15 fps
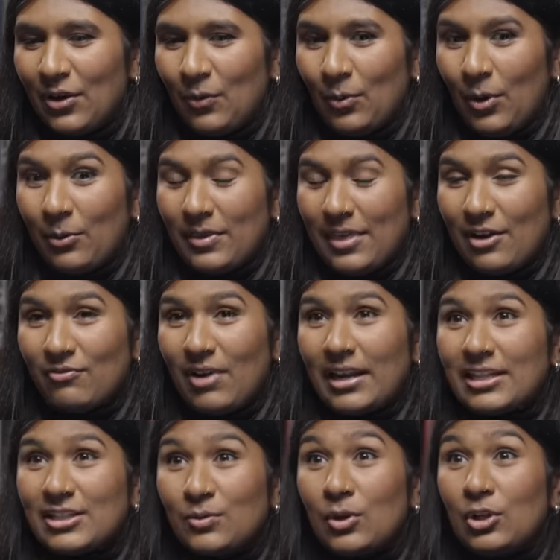where we then ran
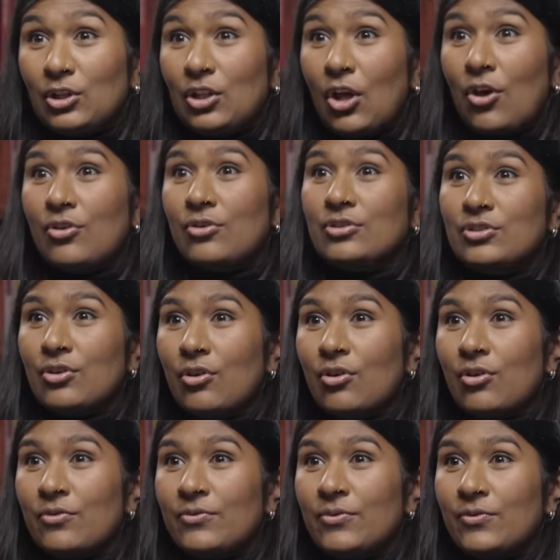into a load
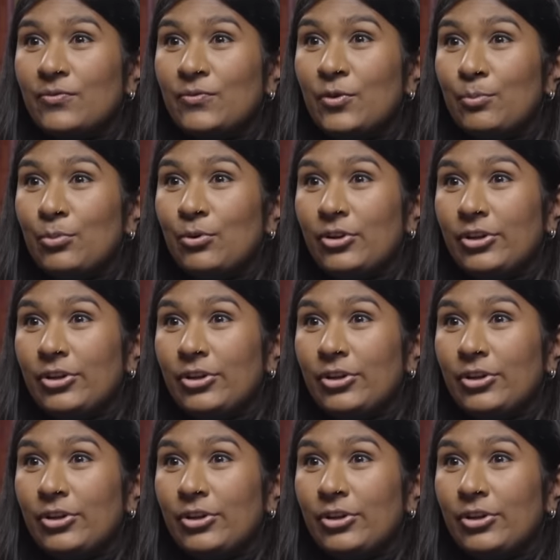of football